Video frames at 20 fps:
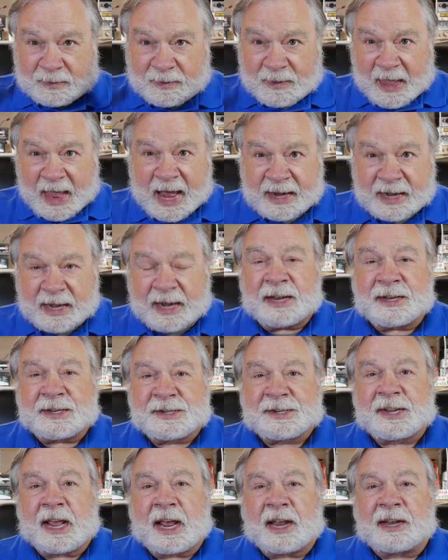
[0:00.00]
that
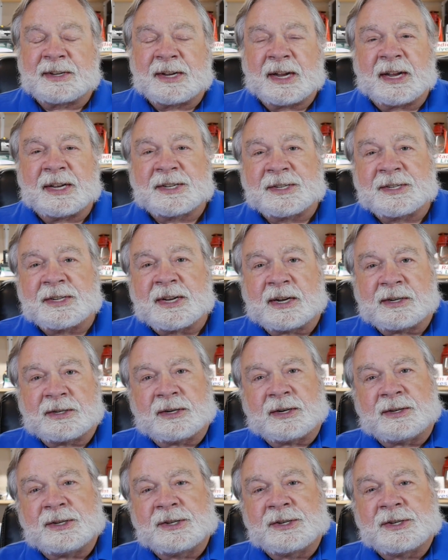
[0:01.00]
ends that test
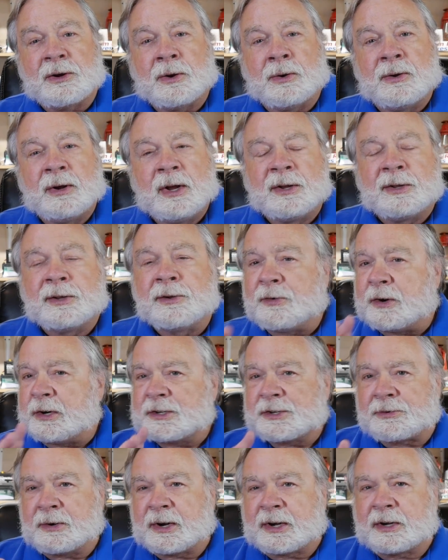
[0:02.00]
session. So they're very
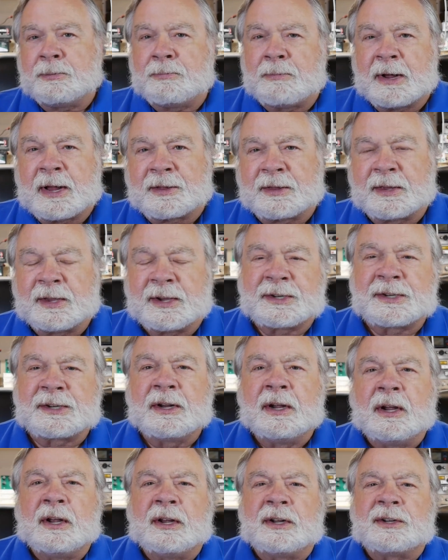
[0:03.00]
strict about
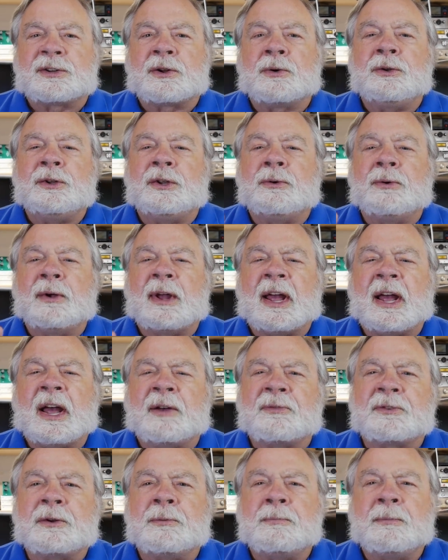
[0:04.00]
this. So you
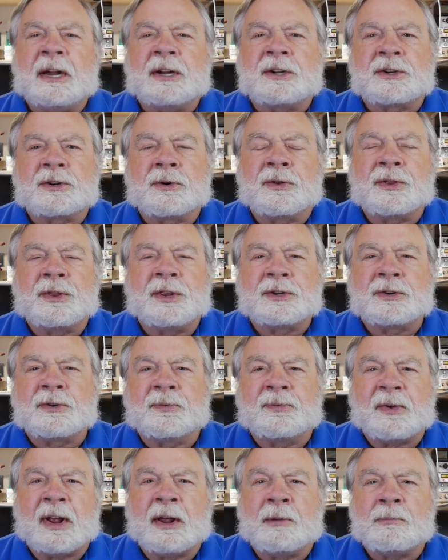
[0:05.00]
have to make sure that
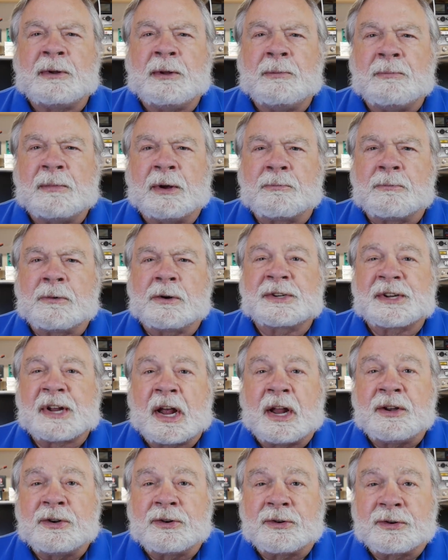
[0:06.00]
your family members
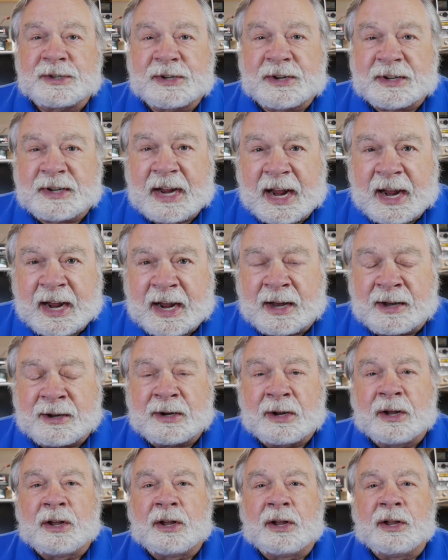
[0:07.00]

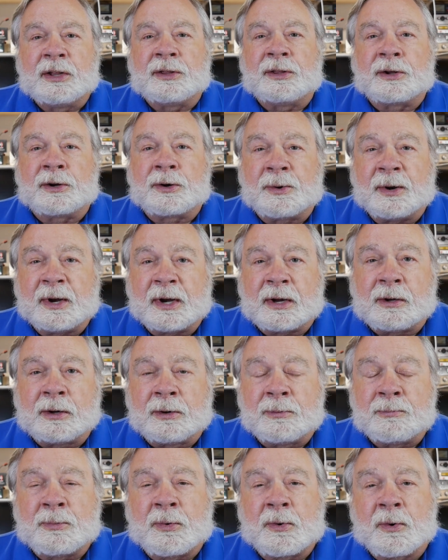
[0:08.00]
understand the
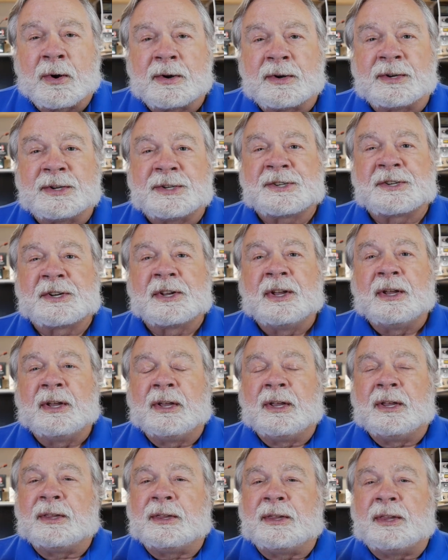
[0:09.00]
critical importance
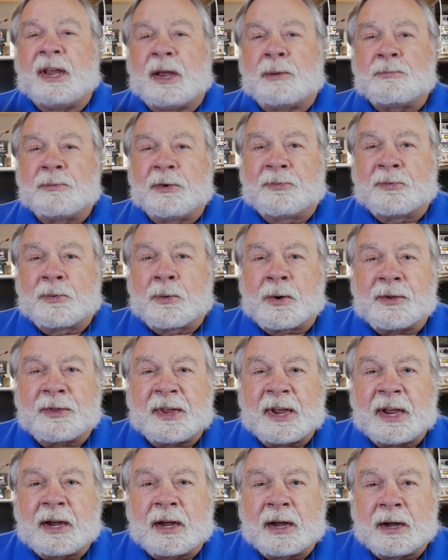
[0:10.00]
that before
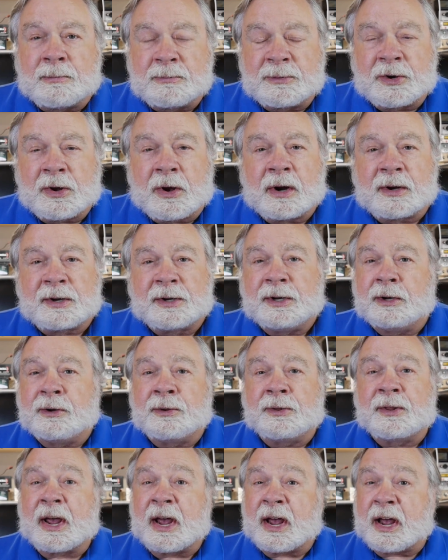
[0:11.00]
they come talk to
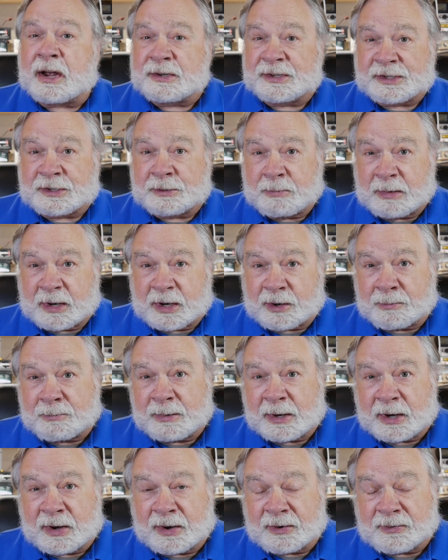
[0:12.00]
you, the house had better
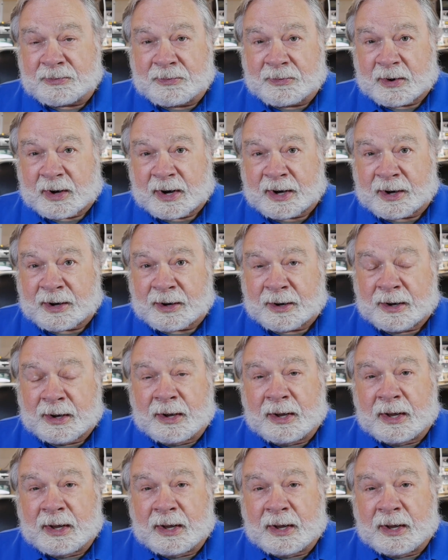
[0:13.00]
be on fire